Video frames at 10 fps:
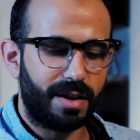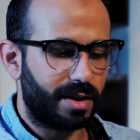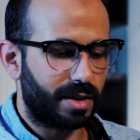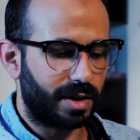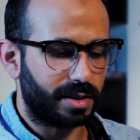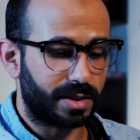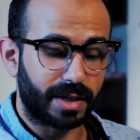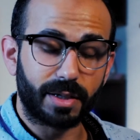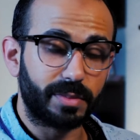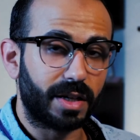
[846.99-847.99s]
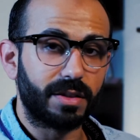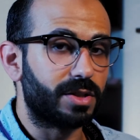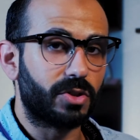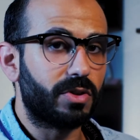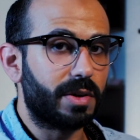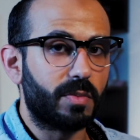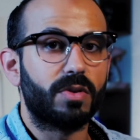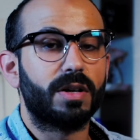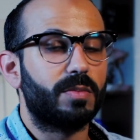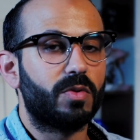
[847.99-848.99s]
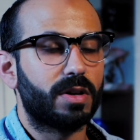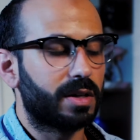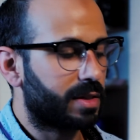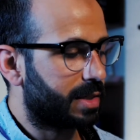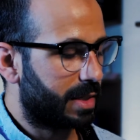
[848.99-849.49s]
to help tell the story more and more.